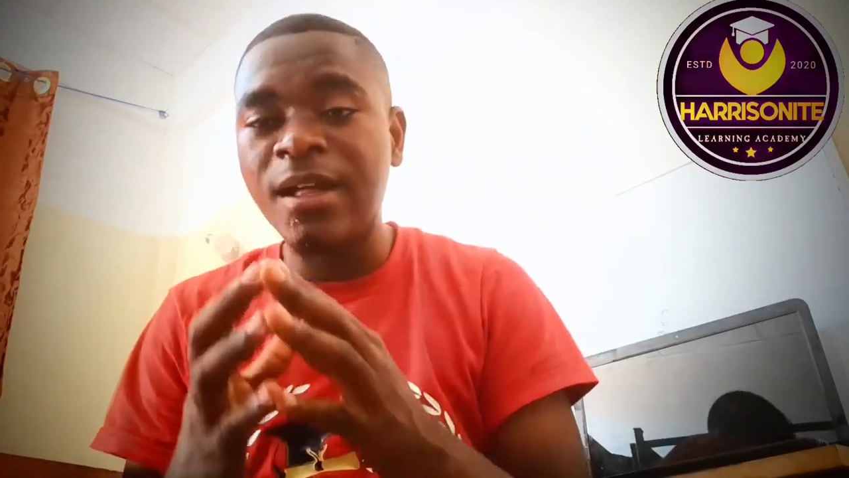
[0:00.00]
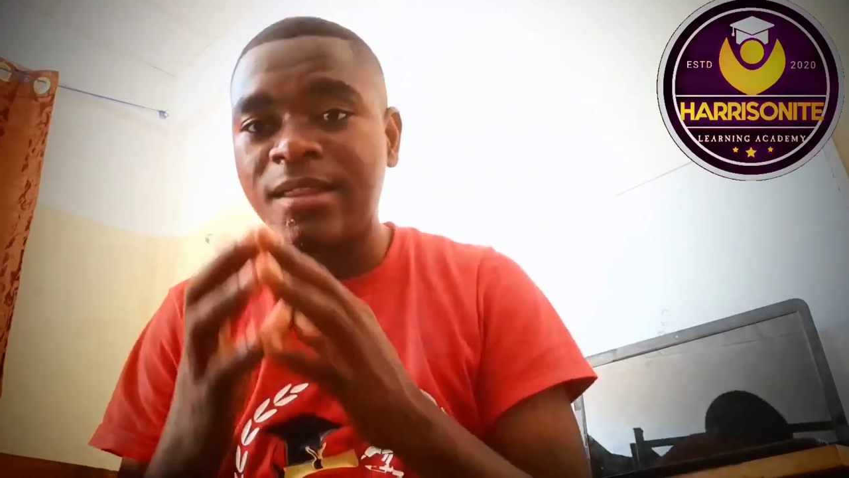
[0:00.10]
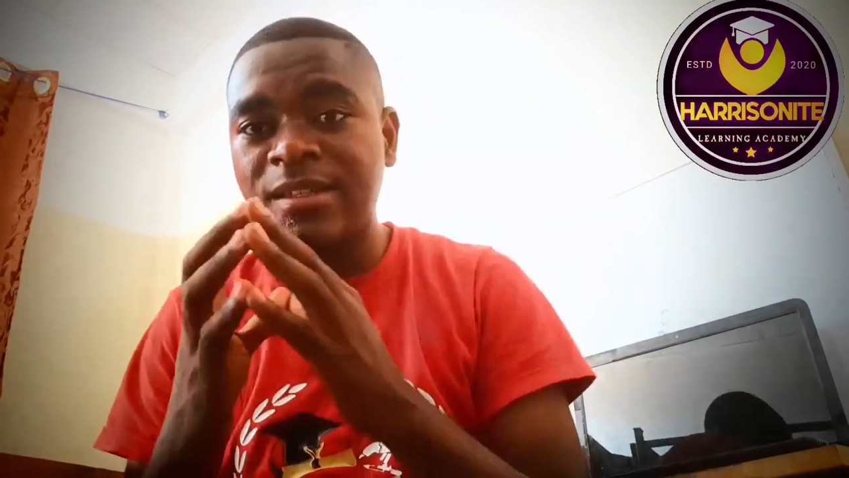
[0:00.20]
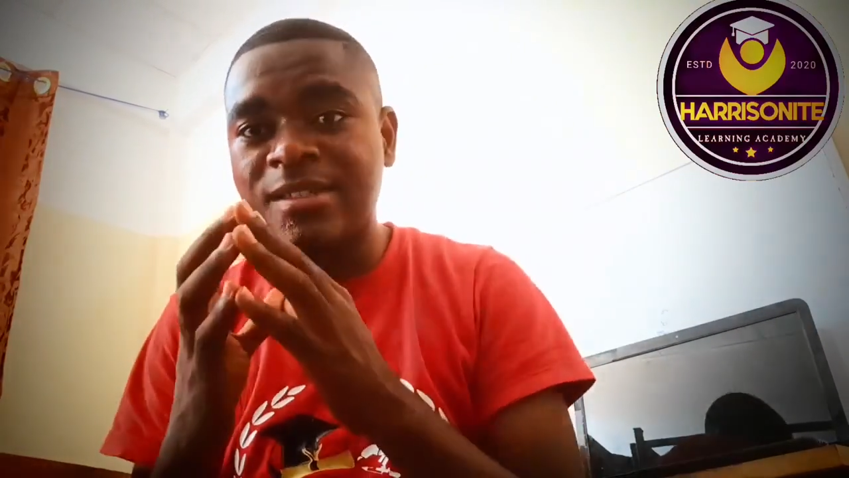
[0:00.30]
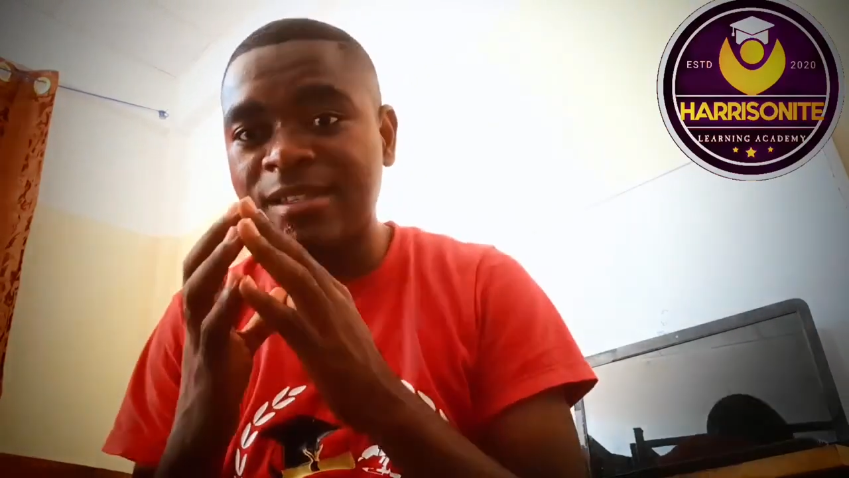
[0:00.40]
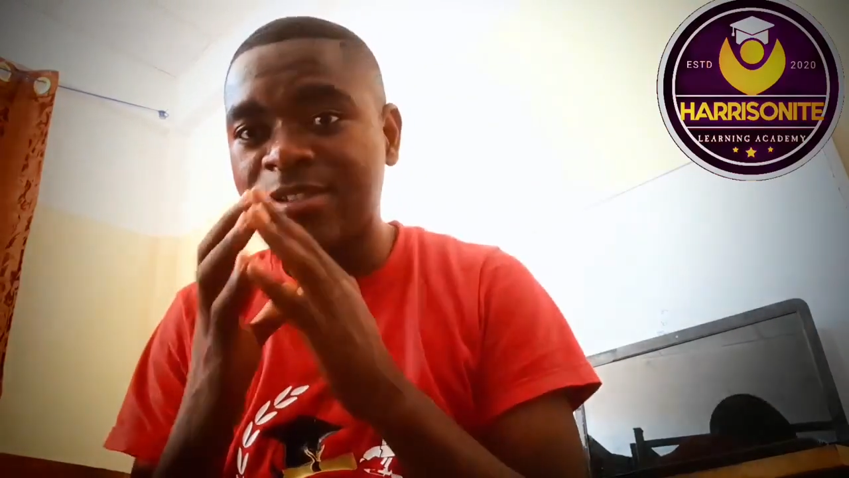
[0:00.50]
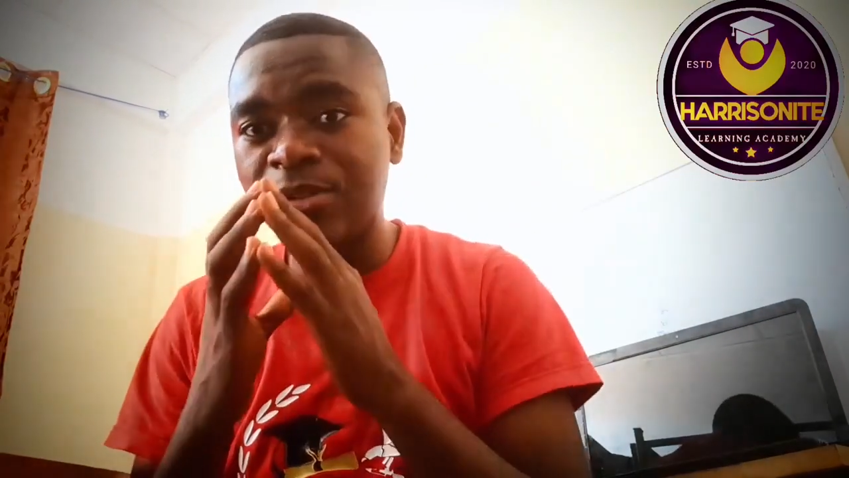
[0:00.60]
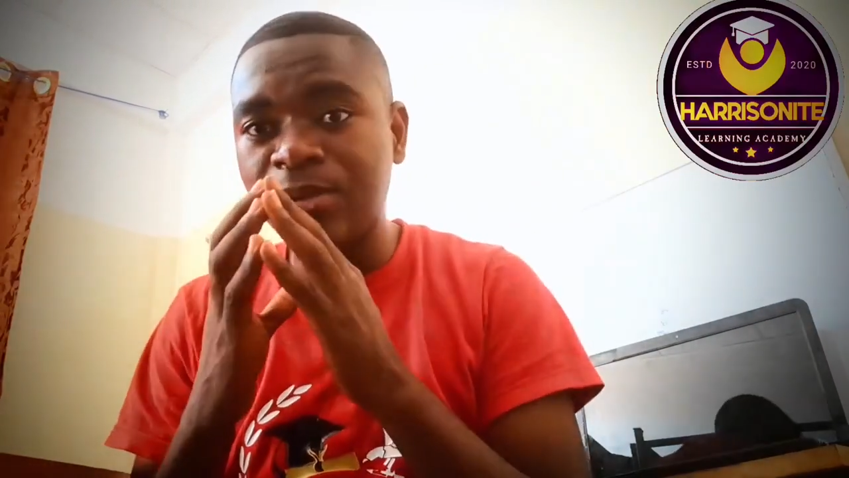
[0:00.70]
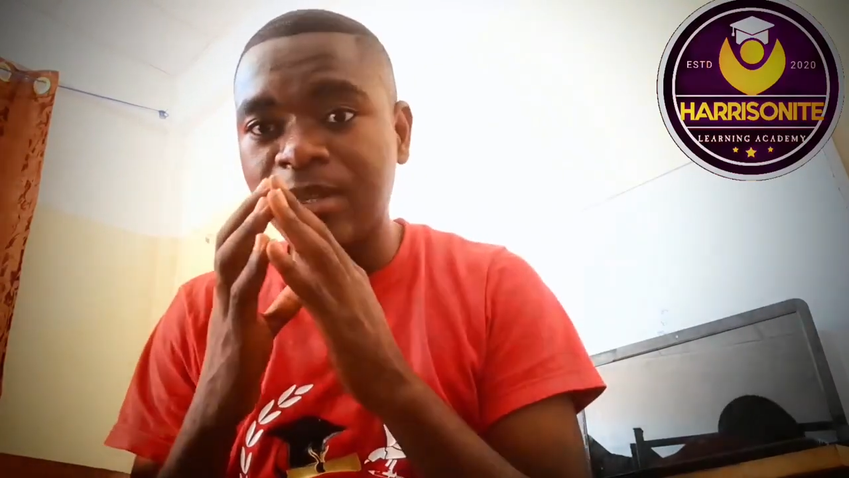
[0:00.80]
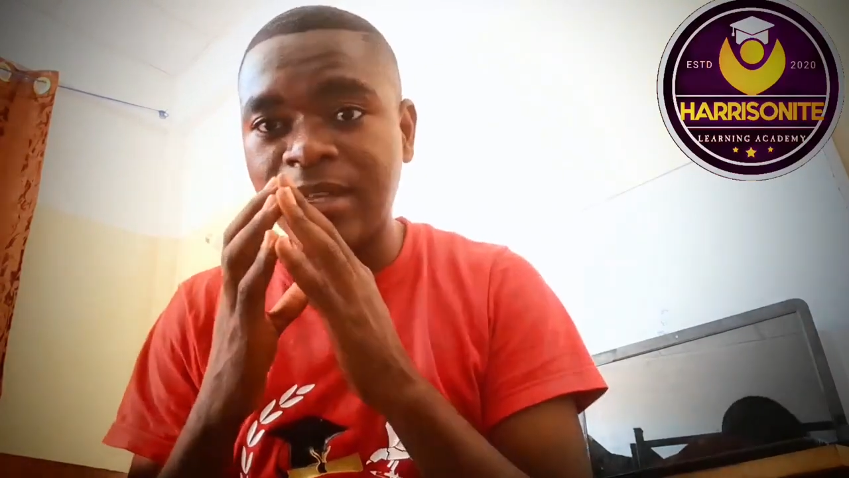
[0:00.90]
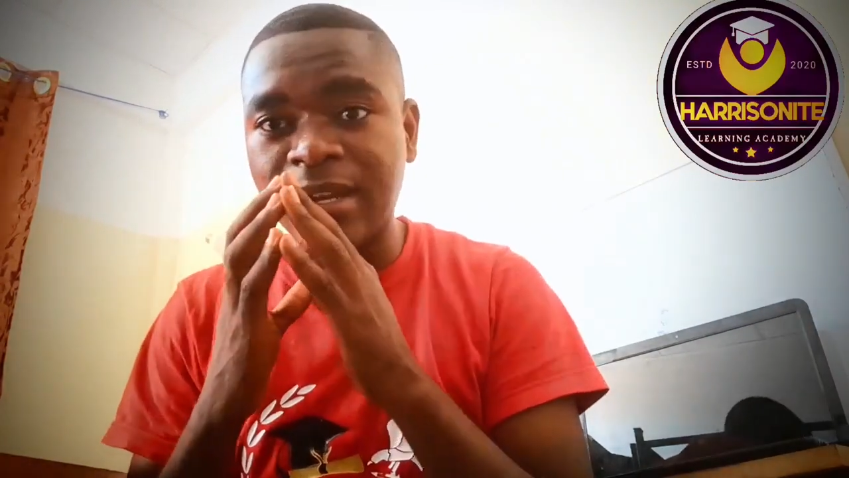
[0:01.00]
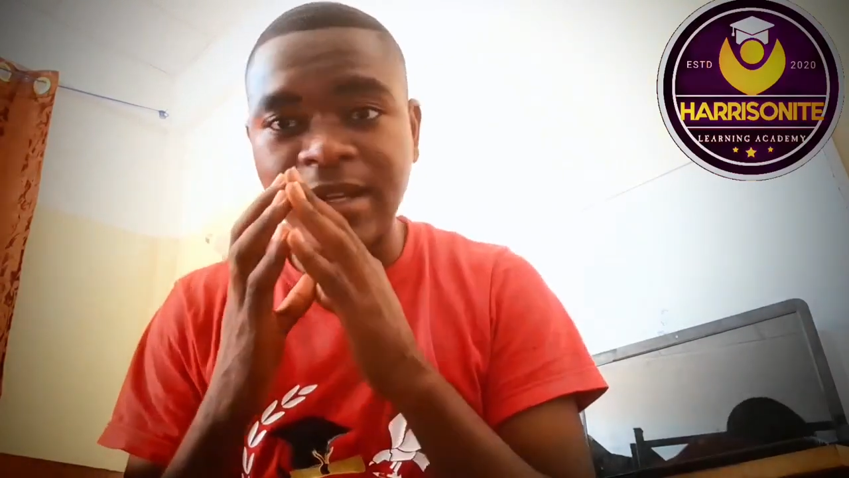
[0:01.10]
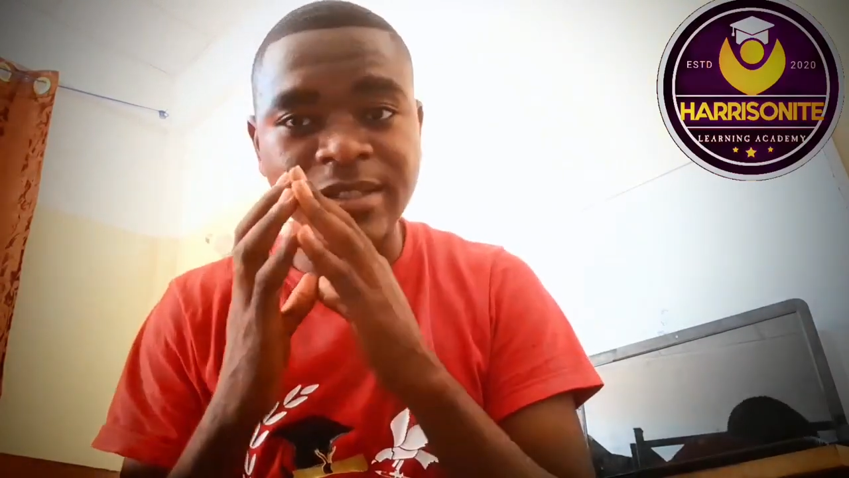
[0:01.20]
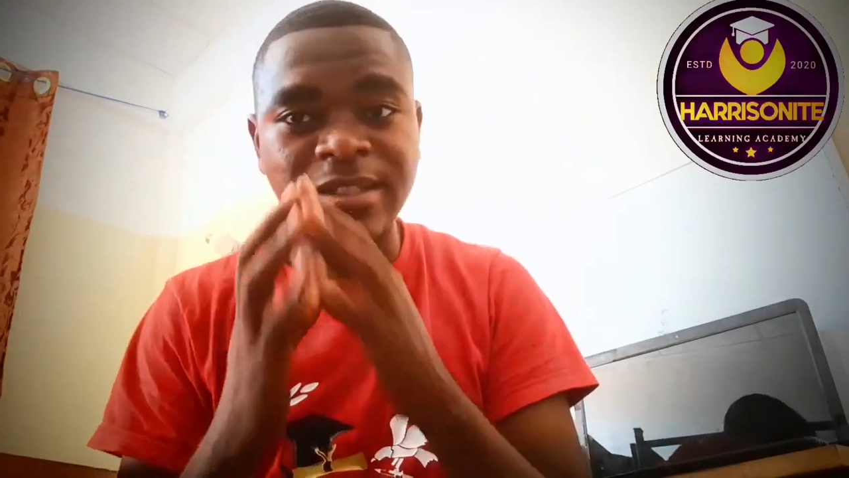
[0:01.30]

This is the right